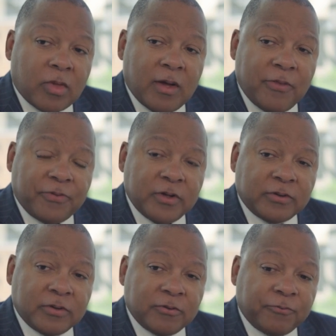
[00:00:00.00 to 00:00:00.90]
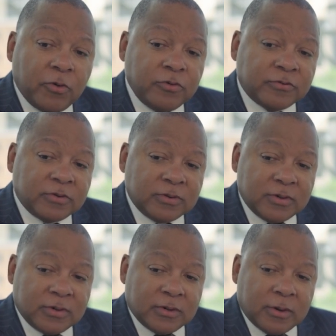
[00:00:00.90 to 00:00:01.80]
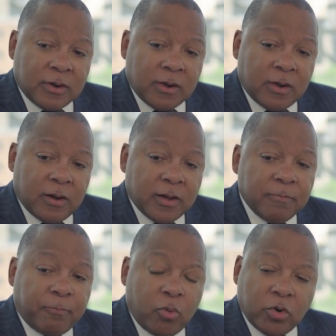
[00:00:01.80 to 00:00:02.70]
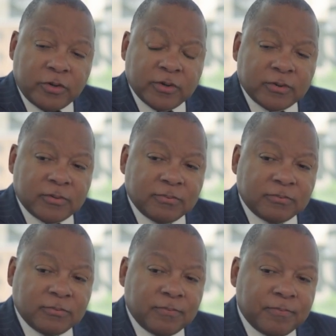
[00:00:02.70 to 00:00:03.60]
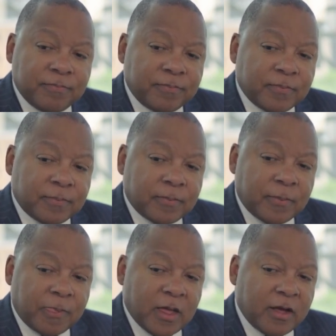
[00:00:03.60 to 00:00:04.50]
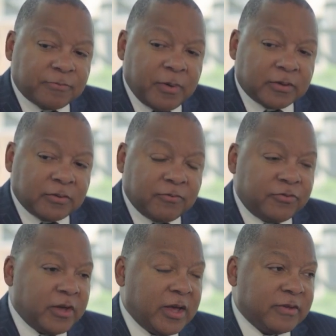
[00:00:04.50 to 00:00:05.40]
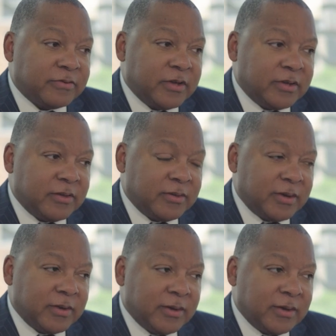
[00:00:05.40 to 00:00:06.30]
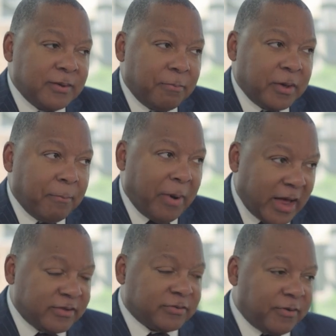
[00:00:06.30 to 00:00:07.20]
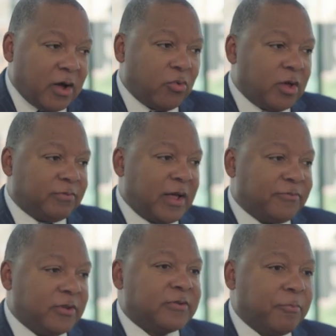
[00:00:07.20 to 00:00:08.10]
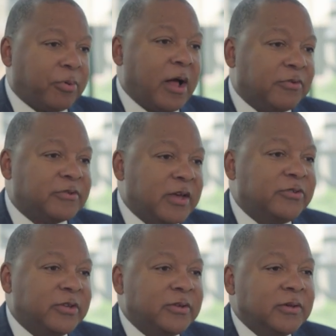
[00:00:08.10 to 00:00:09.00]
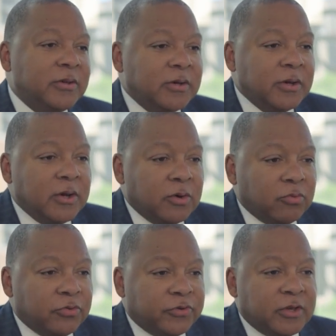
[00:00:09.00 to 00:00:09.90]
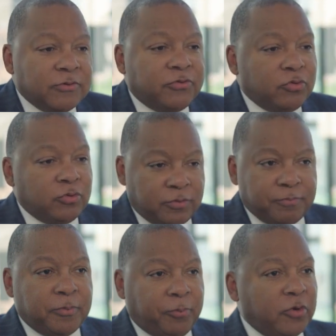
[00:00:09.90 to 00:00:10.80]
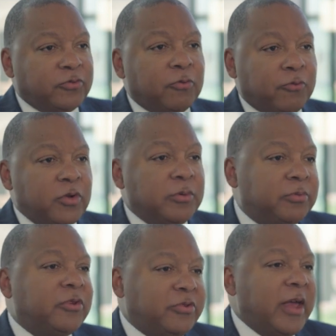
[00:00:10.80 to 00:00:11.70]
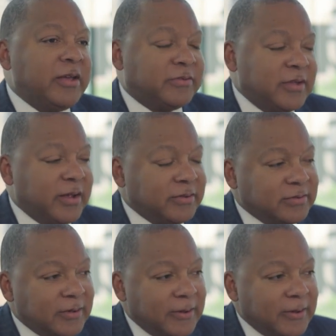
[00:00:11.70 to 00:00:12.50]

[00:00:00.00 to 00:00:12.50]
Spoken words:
I think that the first important aspect of jazz that it embodies of our way of life is improvisation, which gives you personal freedom to change things.